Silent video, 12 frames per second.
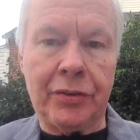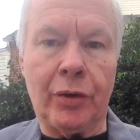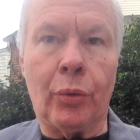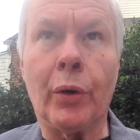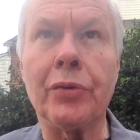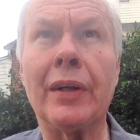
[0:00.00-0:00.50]

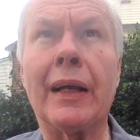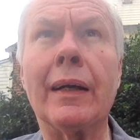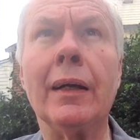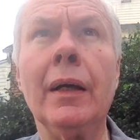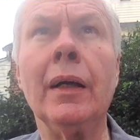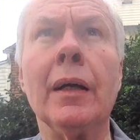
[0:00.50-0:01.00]
So was that
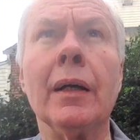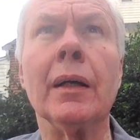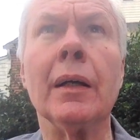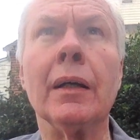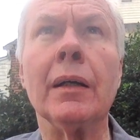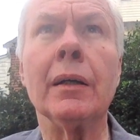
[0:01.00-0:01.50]
a
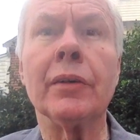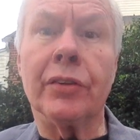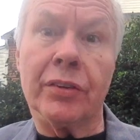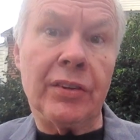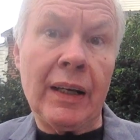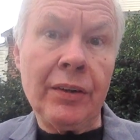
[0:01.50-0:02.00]

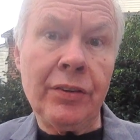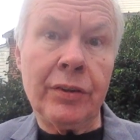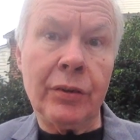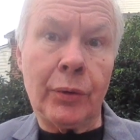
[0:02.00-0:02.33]
success